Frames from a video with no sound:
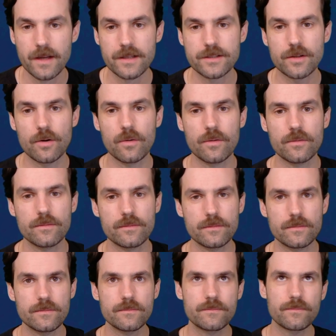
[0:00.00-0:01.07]
So
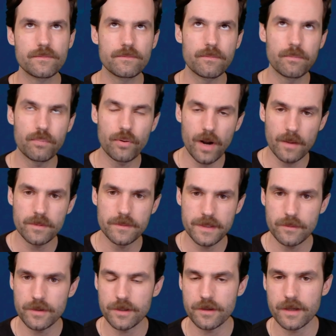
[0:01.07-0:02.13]
probably
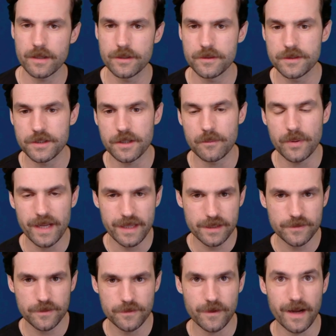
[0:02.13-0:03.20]
what you're going to do is you're going to play this
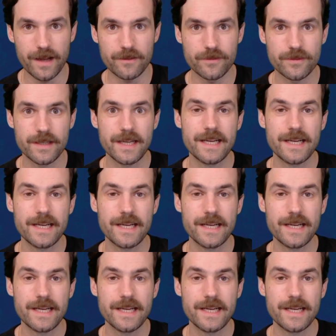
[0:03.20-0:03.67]
for 5.